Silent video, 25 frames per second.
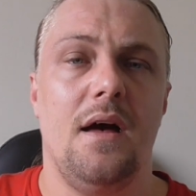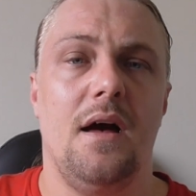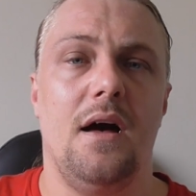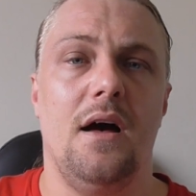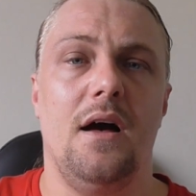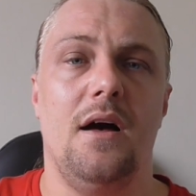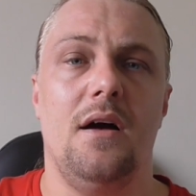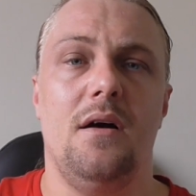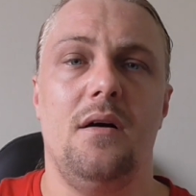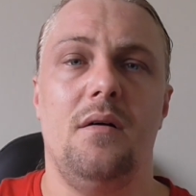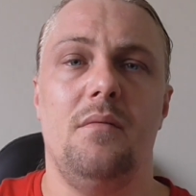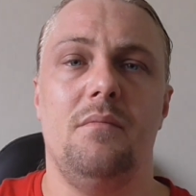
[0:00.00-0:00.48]

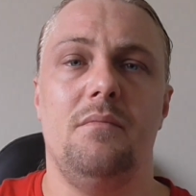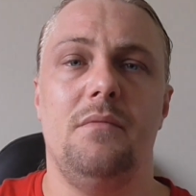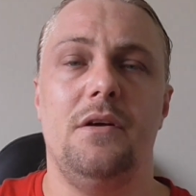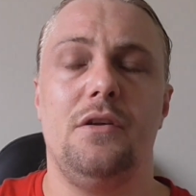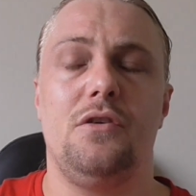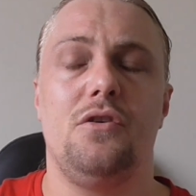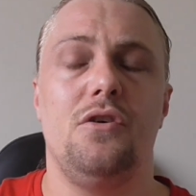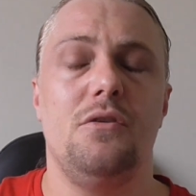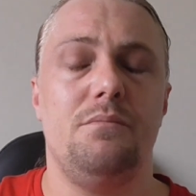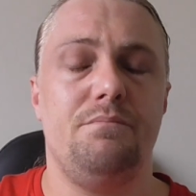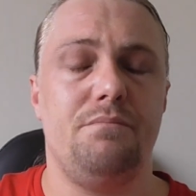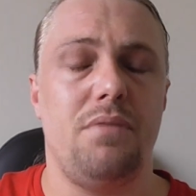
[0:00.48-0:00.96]

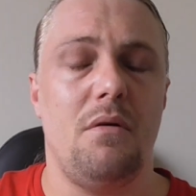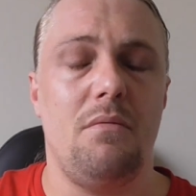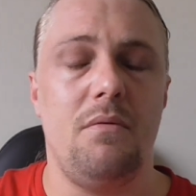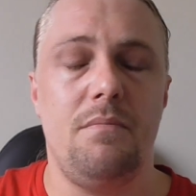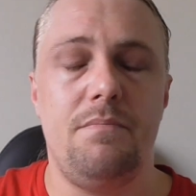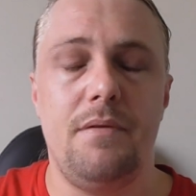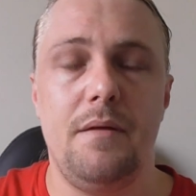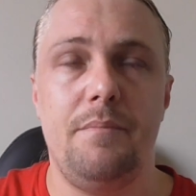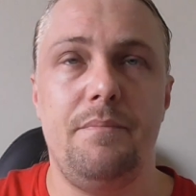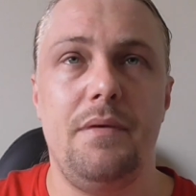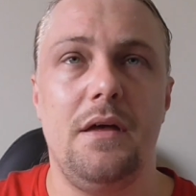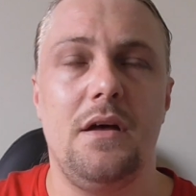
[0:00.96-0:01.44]
It could
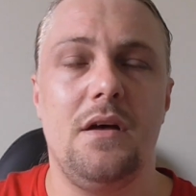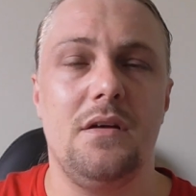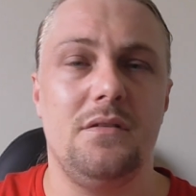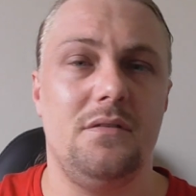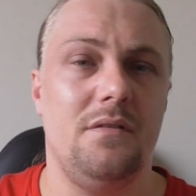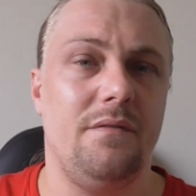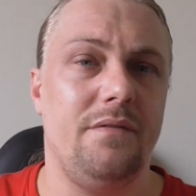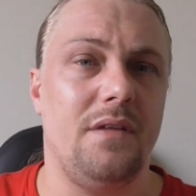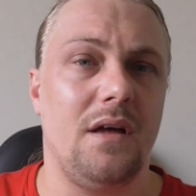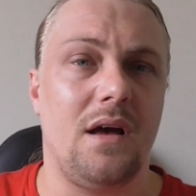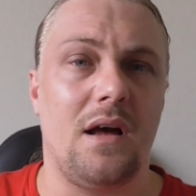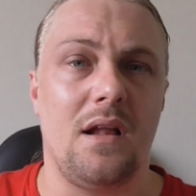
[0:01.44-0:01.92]
probably be because
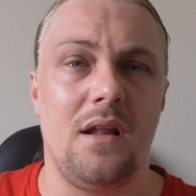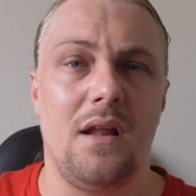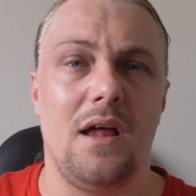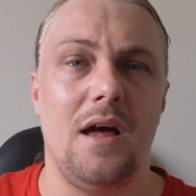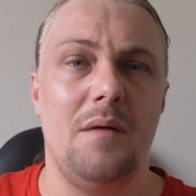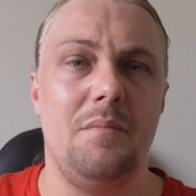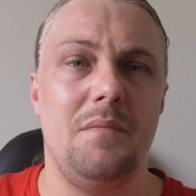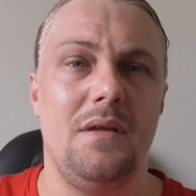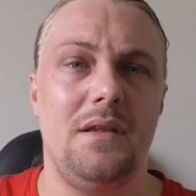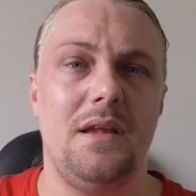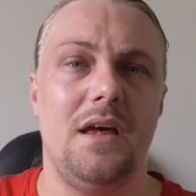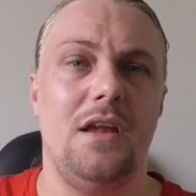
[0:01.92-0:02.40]
of the
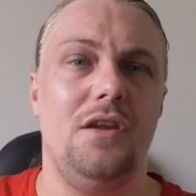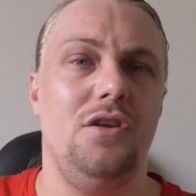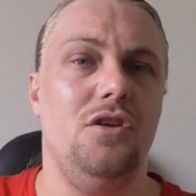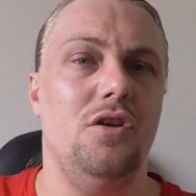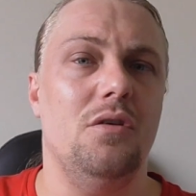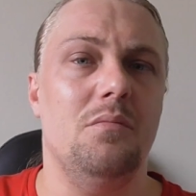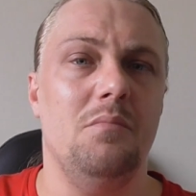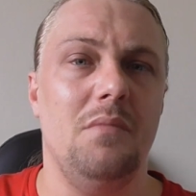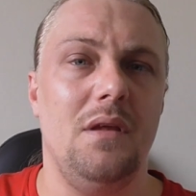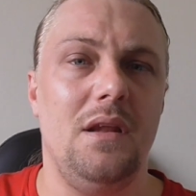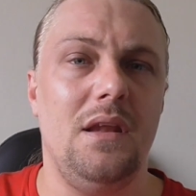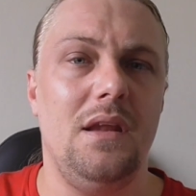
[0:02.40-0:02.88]
climate and
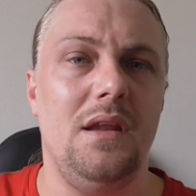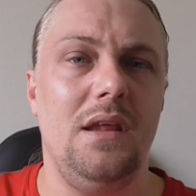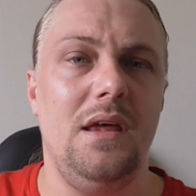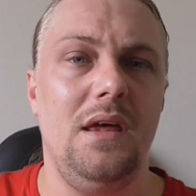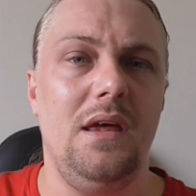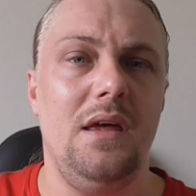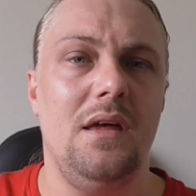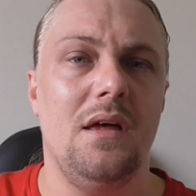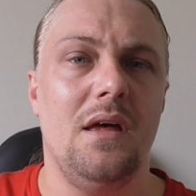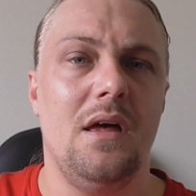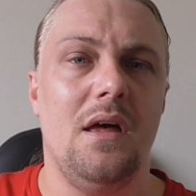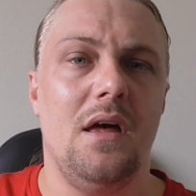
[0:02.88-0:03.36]

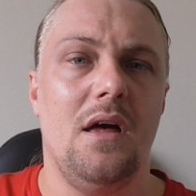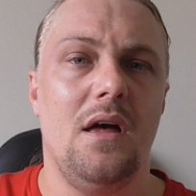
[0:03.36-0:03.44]
humidity,